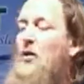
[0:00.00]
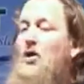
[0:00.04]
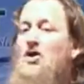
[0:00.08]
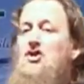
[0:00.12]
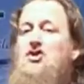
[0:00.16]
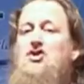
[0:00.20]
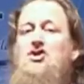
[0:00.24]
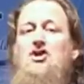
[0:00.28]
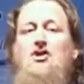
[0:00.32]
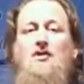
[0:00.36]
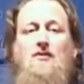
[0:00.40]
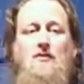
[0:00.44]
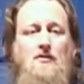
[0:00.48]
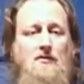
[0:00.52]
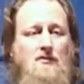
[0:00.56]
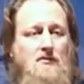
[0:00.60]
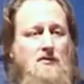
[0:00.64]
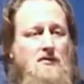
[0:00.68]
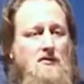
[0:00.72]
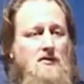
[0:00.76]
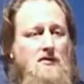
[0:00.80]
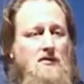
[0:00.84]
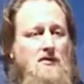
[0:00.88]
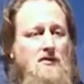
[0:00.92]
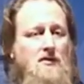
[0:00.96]
would do.
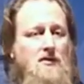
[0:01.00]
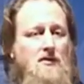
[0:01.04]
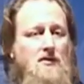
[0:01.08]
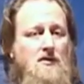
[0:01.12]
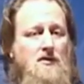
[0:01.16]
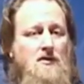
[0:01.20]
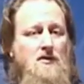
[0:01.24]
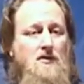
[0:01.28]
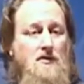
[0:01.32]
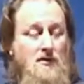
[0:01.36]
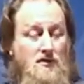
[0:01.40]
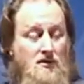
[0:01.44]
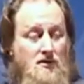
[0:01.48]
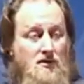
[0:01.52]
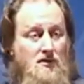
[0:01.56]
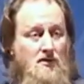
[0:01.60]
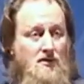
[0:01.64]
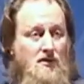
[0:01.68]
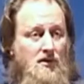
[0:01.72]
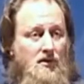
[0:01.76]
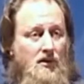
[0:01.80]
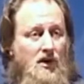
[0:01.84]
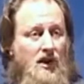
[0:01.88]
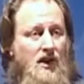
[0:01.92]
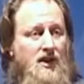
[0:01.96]

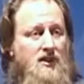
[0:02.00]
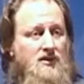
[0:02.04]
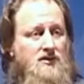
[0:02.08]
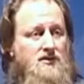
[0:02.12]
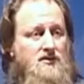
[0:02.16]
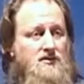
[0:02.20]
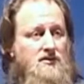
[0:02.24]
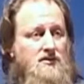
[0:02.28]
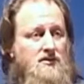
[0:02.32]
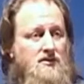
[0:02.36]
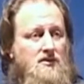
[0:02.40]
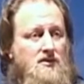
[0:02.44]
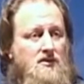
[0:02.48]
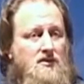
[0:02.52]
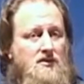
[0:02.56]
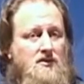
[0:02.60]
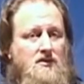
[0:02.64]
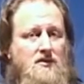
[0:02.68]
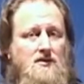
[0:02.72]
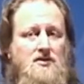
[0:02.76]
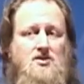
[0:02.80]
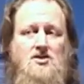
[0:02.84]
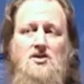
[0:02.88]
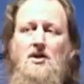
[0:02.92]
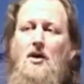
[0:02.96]
Right?
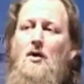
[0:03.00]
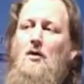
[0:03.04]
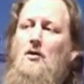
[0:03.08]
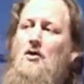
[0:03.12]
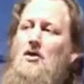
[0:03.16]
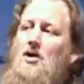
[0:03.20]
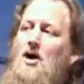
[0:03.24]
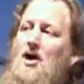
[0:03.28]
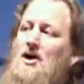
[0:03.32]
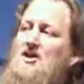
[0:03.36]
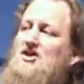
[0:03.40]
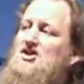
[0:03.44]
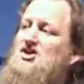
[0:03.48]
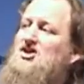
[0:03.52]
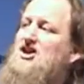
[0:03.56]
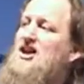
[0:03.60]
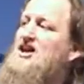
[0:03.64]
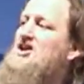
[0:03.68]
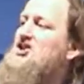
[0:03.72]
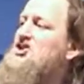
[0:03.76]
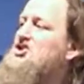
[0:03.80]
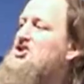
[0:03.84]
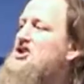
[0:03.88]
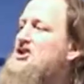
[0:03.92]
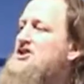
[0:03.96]
So God
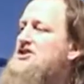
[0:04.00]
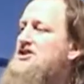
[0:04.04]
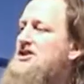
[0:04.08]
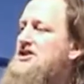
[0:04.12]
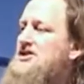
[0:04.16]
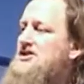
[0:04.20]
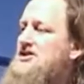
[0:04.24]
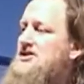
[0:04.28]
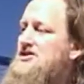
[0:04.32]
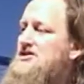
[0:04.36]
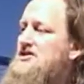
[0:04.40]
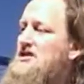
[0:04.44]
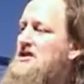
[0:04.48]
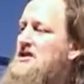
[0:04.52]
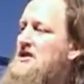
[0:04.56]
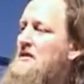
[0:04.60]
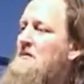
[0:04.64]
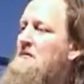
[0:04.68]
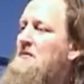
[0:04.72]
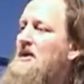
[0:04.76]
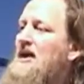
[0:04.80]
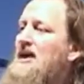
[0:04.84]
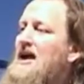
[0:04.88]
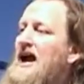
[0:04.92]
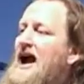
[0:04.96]
sent Jesus,
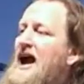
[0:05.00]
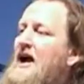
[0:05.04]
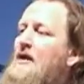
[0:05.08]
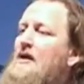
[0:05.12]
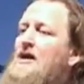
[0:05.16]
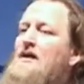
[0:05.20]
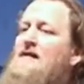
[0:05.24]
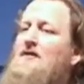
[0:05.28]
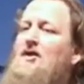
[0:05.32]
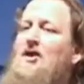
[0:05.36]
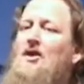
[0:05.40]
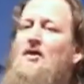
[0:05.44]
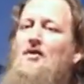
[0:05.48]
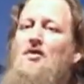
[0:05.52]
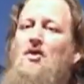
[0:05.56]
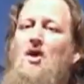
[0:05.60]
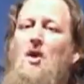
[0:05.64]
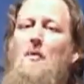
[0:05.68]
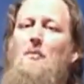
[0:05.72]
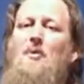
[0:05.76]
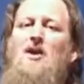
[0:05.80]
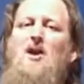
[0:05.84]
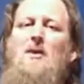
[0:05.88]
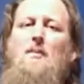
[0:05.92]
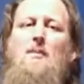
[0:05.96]
but however,
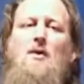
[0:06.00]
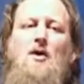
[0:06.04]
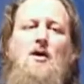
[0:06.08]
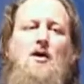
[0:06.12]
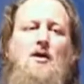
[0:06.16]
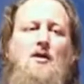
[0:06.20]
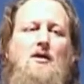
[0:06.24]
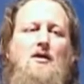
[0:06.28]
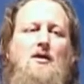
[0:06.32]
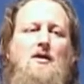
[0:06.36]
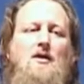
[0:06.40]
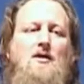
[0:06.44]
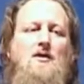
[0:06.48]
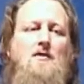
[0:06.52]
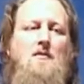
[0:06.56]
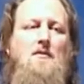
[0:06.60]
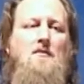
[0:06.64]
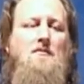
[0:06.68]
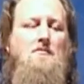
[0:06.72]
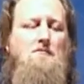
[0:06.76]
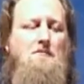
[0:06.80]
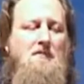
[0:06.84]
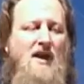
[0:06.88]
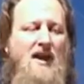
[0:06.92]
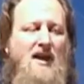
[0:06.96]
the people,
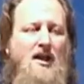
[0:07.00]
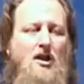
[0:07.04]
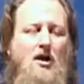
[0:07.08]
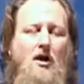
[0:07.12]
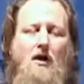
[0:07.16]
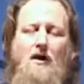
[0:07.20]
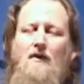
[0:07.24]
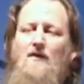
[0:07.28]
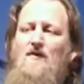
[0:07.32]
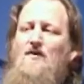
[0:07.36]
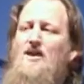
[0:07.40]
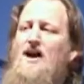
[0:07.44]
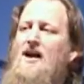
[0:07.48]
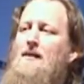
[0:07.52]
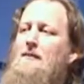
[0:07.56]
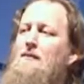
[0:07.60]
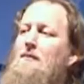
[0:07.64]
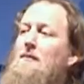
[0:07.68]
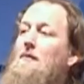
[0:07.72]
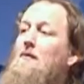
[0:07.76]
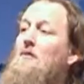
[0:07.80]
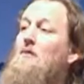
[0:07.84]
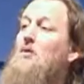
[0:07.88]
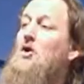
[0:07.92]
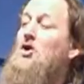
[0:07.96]
many of
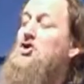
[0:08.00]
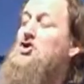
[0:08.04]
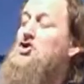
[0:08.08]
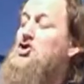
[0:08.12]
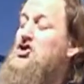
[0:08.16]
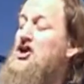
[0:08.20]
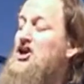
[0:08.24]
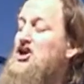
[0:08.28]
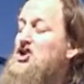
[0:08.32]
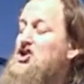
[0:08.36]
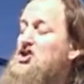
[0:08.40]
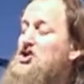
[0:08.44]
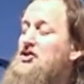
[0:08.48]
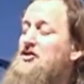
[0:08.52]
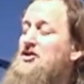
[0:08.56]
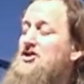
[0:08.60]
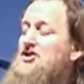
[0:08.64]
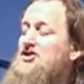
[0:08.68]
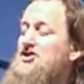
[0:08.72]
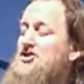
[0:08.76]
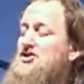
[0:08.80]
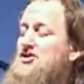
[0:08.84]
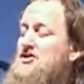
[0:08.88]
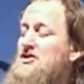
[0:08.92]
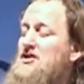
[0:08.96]
them were
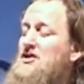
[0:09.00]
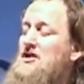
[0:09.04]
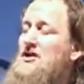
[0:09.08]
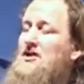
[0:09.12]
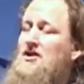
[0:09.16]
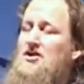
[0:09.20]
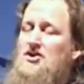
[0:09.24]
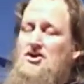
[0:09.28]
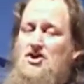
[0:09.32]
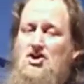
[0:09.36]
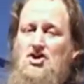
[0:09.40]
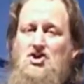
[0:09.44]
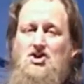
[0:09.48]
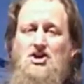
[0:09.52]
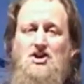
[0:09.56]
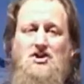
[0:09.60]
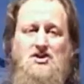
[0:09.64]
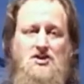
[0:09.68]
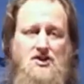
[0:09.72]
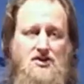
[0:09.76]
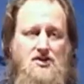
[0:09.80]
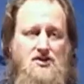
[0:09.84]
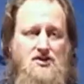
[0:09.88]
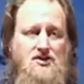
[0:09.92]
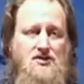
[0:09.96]
treacherous to
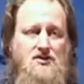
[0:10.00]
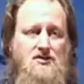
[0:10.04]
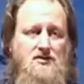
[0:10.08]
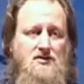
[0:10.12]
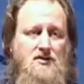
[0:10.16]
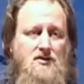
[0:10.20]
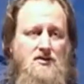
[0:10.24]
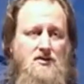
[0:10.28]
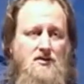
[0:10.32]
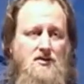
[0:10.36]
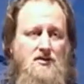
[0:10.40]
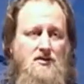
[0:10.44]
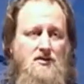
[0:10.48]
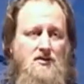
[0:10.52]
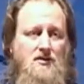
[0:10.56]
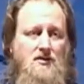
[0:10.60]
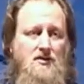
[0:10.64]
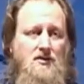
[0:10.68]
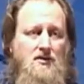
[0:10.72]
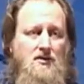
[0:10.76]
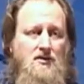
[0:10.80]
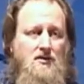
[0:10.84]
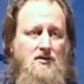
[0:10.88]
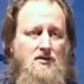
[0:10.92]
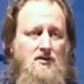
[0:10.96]
Jesus.
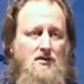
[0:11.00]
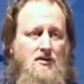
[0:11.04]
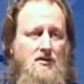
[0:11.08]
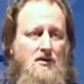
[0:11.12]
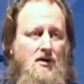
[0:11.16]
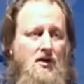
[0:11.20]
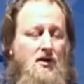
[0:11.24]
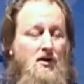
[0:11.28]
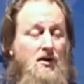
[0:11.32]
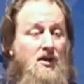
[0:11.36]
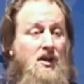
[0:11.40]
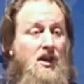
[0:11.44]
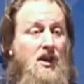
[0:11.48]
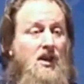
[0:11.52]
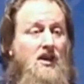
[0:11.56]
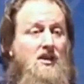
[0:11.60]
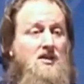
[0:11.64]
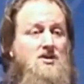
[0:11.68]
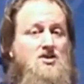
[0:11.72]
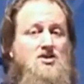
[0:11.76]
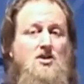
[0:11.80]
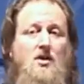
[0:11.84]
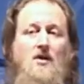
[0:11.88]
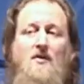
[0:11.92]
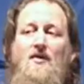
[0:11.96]
Okay,
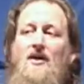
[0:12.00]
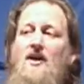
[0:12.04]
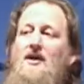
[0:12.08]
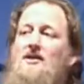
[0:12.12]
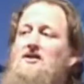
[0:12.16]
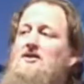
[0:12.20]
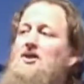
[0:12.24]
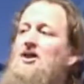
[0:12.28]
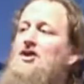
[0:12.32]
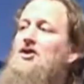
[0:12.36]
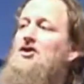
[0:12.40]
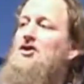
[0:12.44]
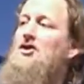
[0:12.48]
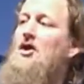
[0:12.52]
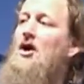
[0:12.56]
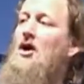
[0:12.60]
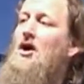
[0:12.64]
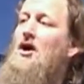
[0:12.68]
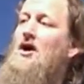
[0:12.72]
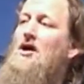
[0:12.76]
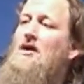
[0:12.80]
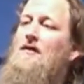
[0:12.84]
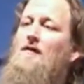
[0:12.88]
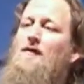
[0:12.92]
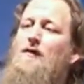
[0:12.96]
so they did
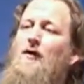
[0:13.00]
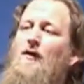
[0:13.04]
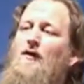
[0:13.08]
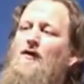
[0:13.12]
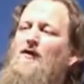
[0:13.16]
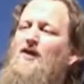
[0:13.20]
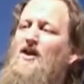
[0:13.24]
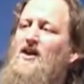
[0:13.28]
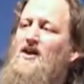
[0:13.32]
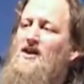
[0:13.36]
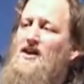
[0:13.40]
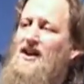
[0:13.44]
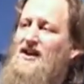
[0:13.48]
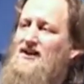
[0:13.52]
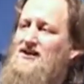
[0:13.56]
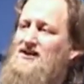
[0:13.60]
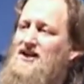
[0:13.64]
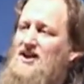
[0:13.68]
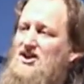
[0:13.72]
not fulfill their